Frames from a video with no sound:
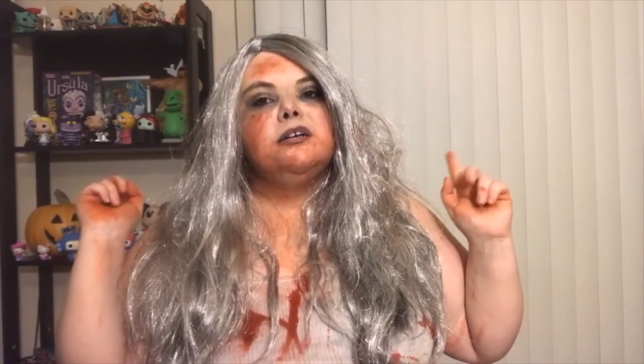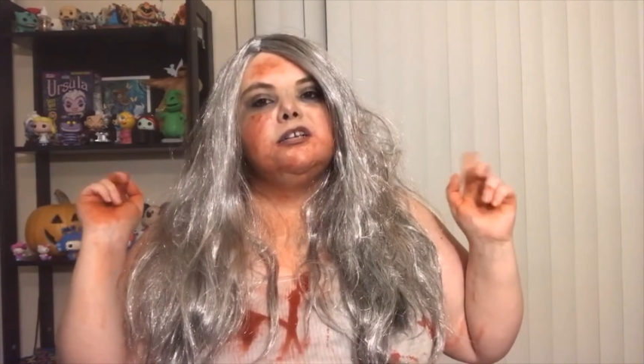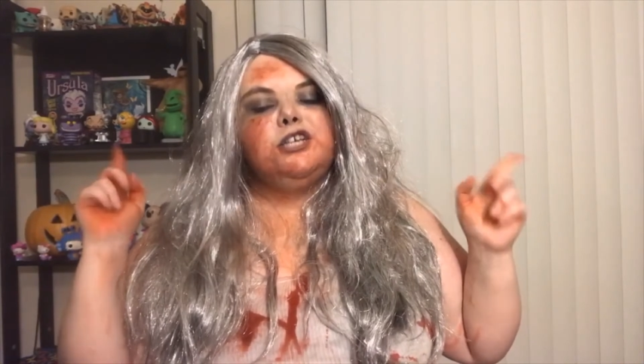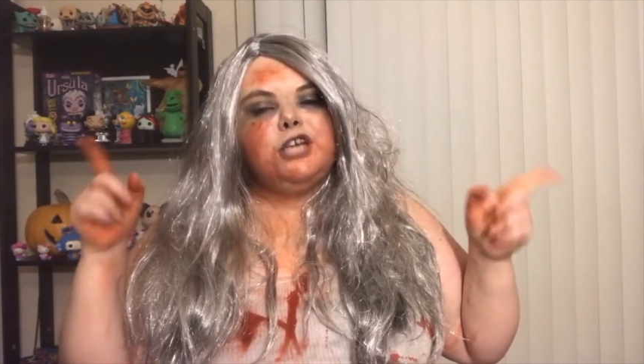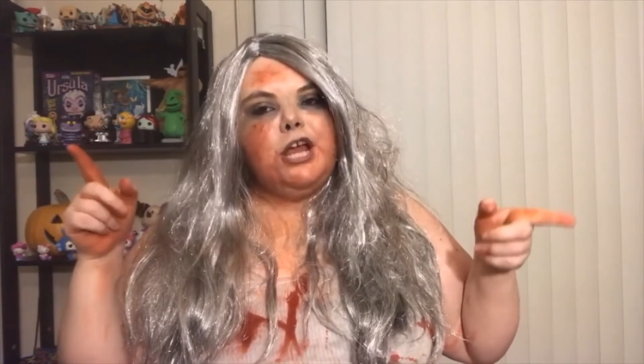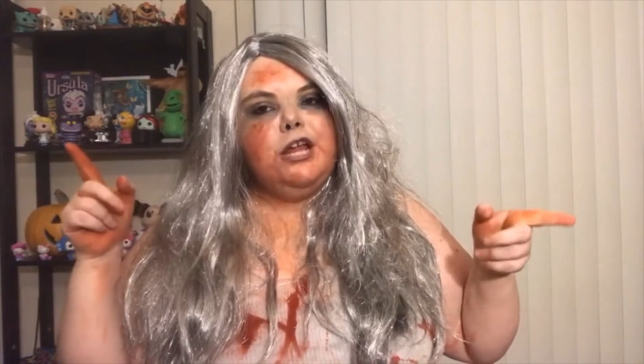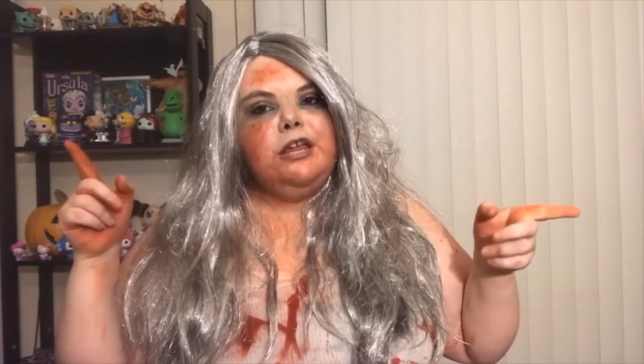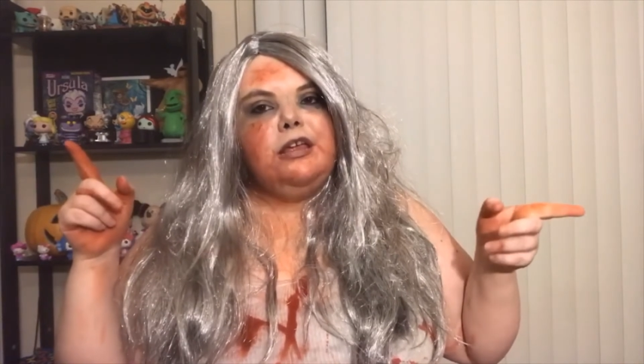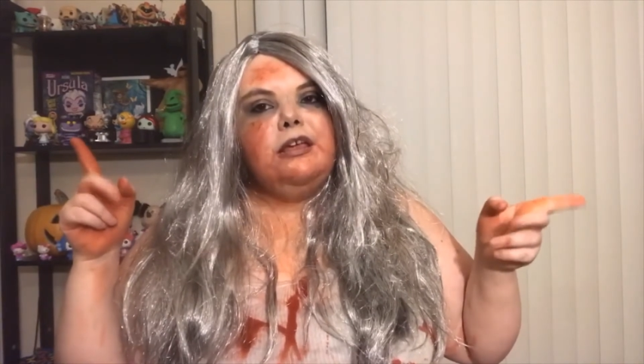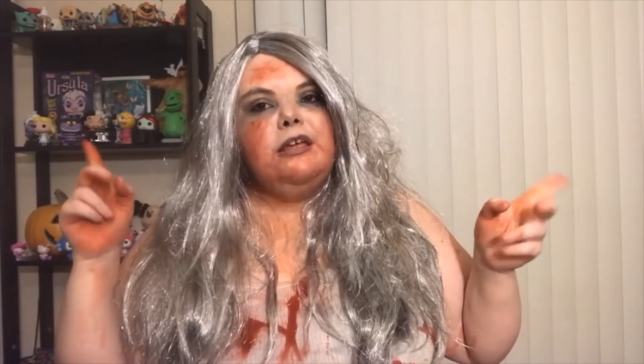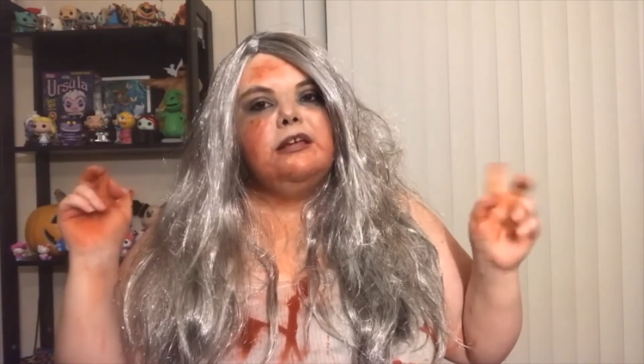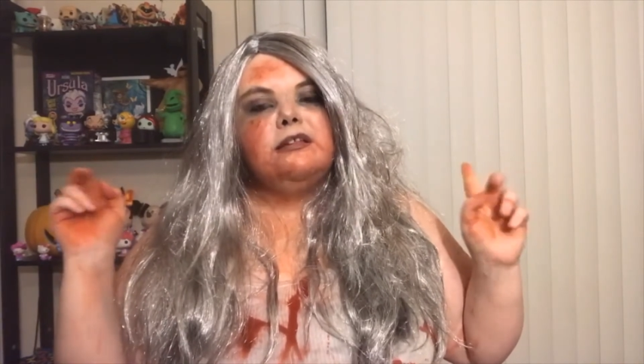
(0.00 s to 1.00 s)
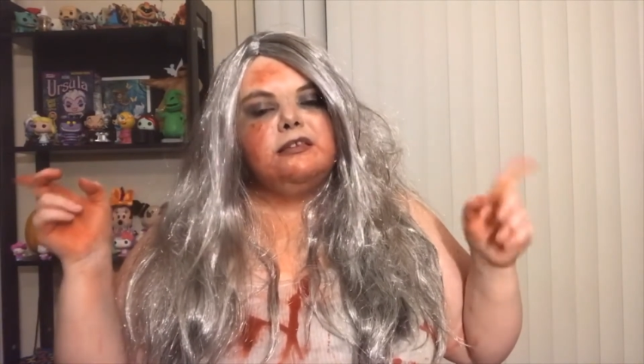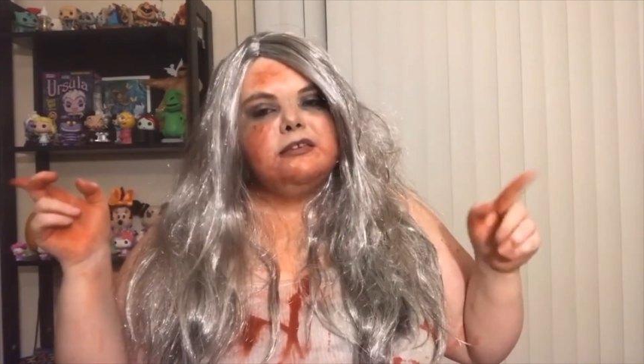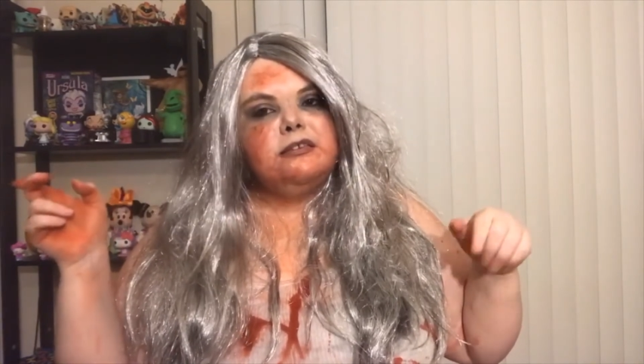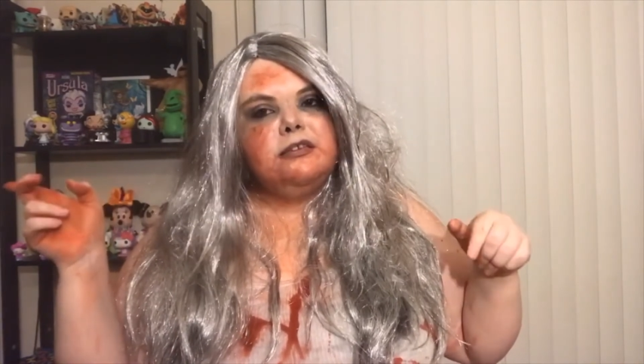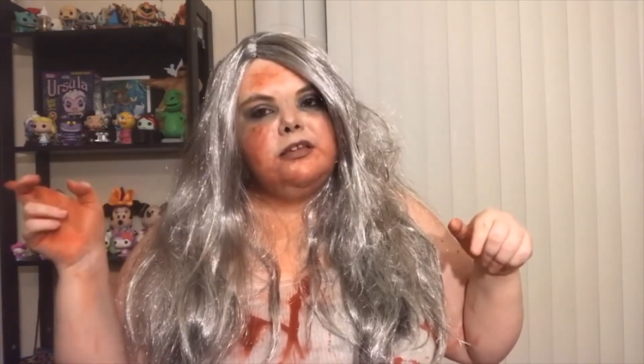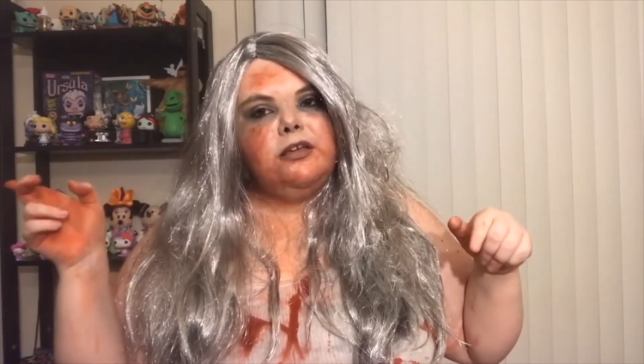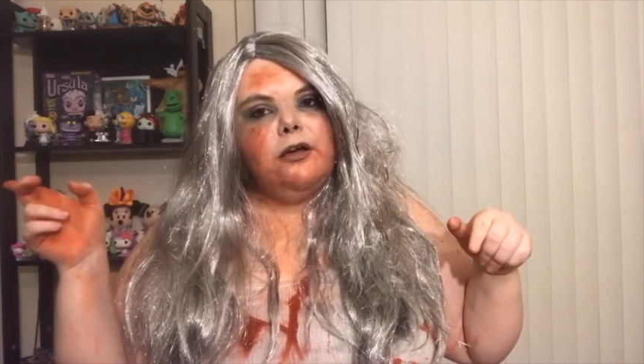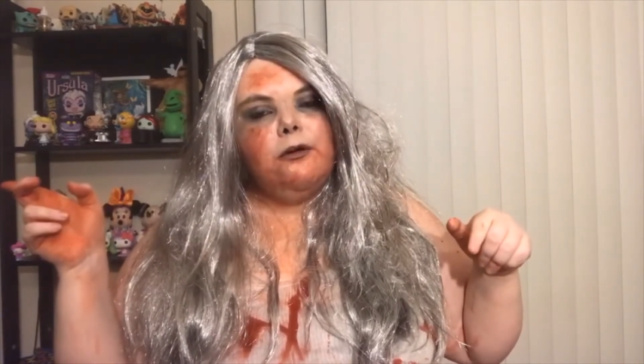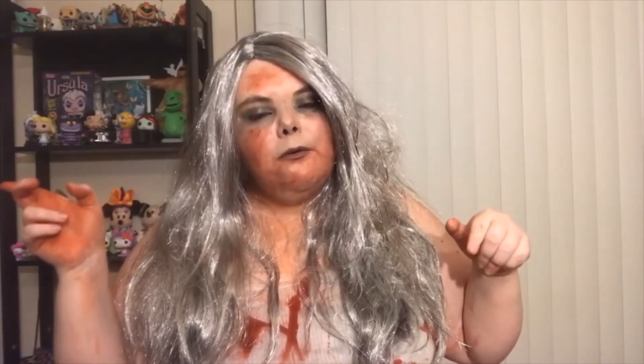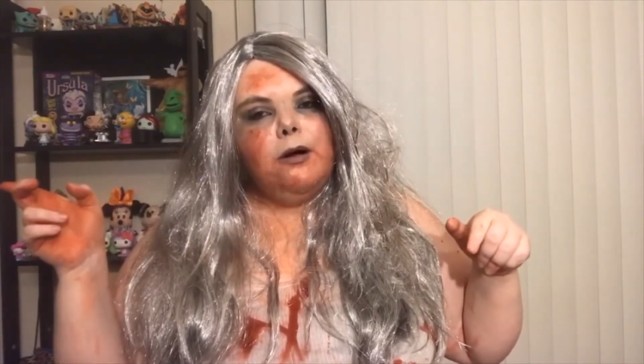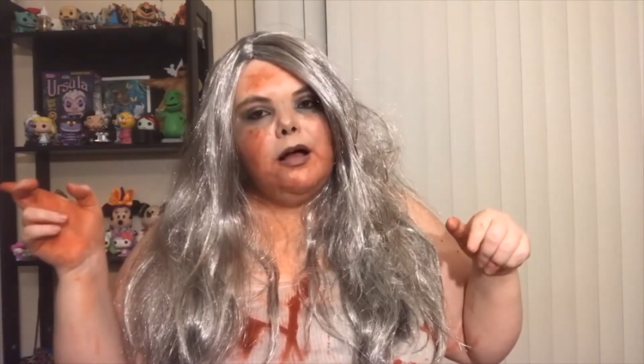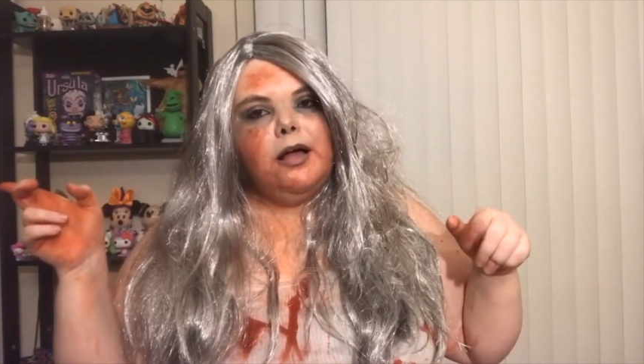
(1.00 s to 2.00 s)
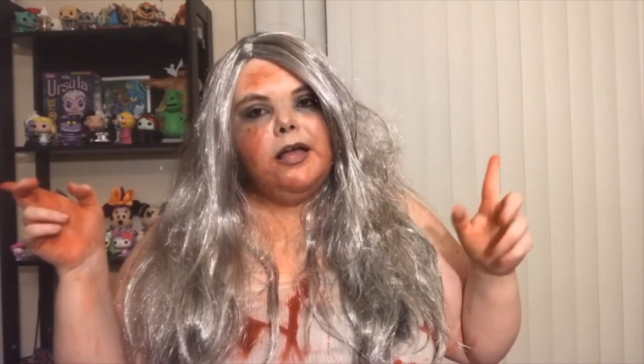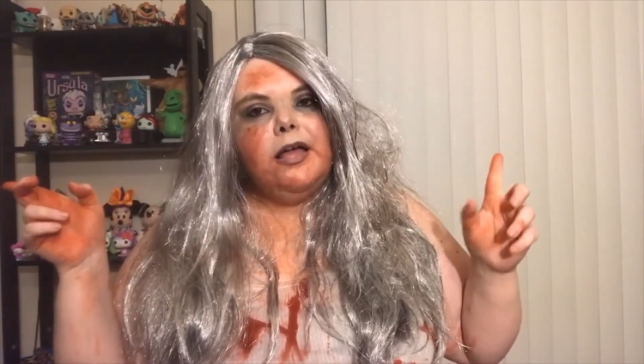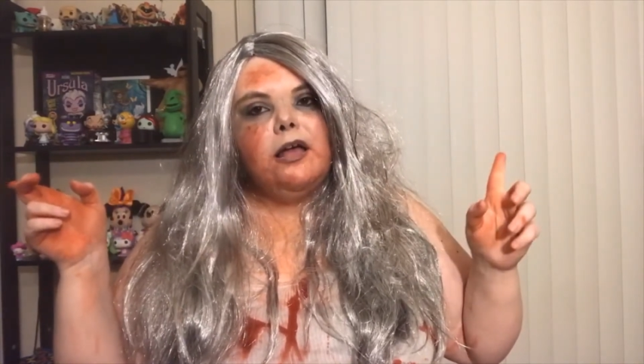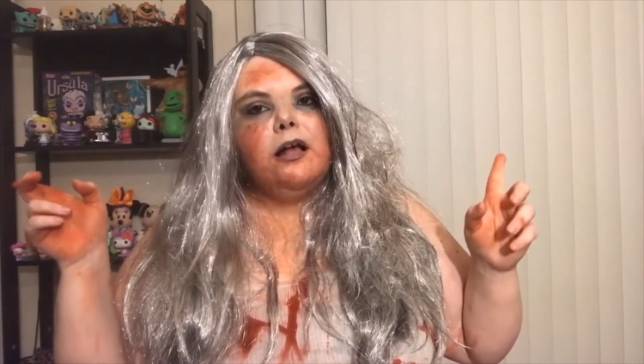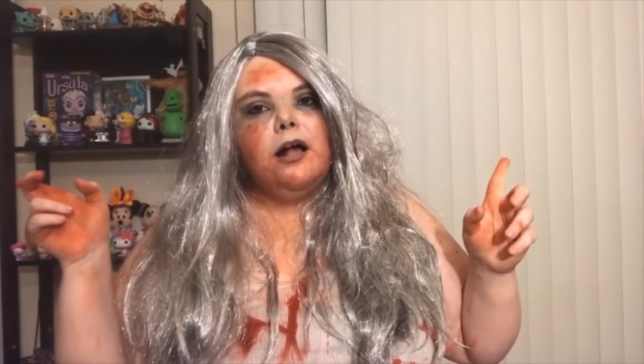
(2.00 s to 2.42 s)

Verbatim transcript: Janine Disney DIY,